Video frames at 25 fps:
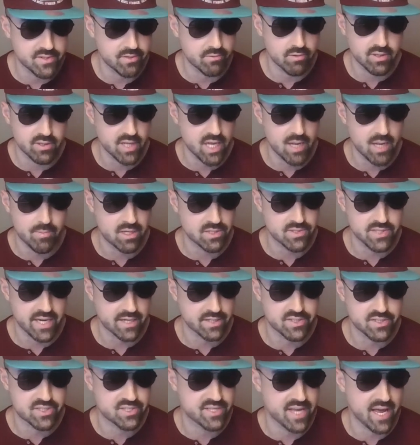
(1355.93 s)
to really almost like
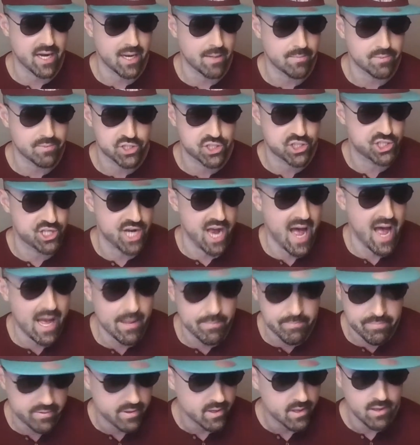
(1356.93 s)
set up
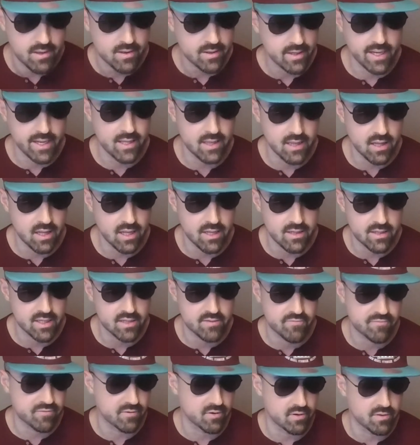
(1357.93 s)
shop in London
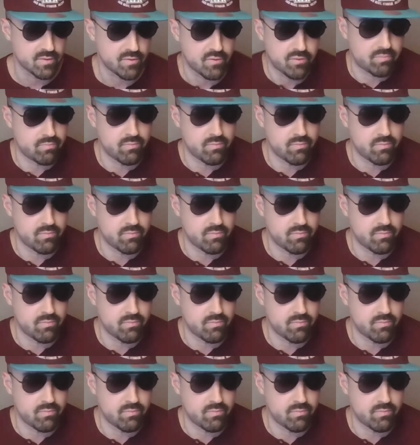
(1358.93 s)
for,